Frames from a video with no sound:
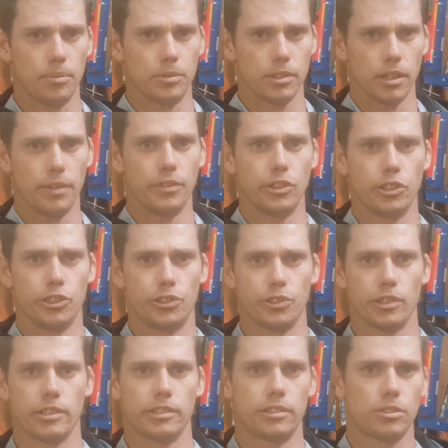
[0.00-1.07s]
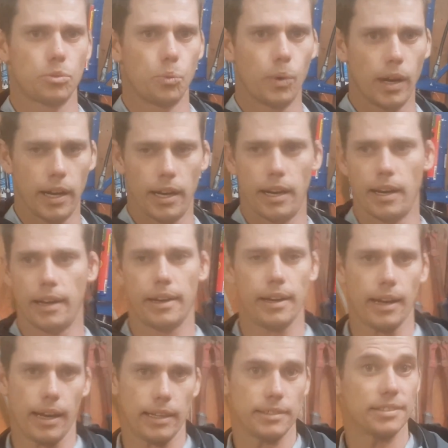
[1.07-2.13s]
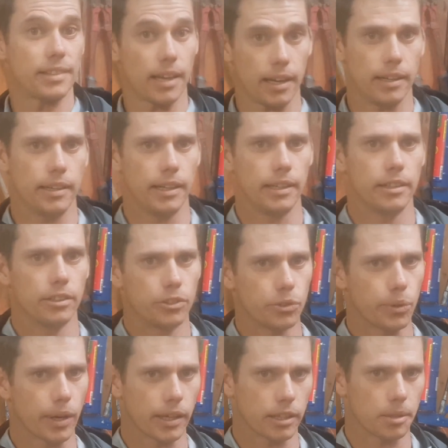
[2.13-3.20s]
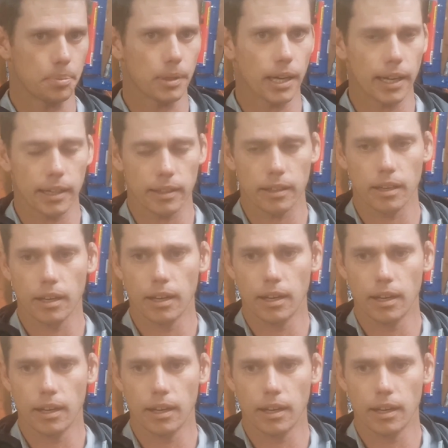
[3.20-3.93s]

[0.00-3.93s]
deliver nutrients where and as they are needed throughout the plant.